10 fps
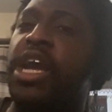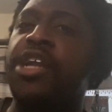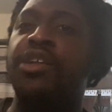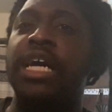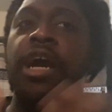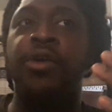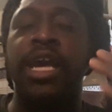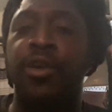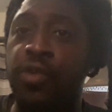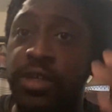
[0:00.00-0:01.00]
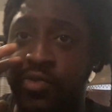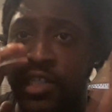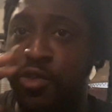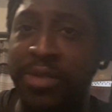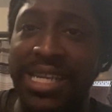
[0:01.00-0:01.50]
And you're like, okay, cool, it's
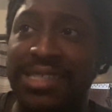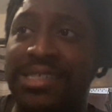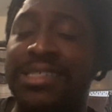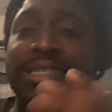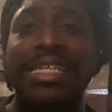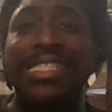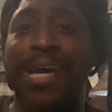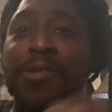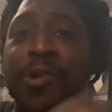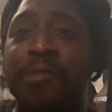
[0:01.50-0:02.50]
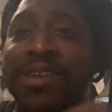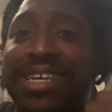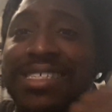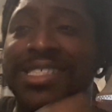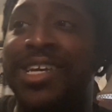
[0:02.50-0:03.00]
WrestleMania season. It's time to go up
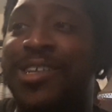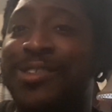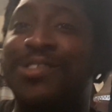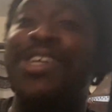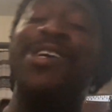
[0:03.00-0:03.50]
against Thanos.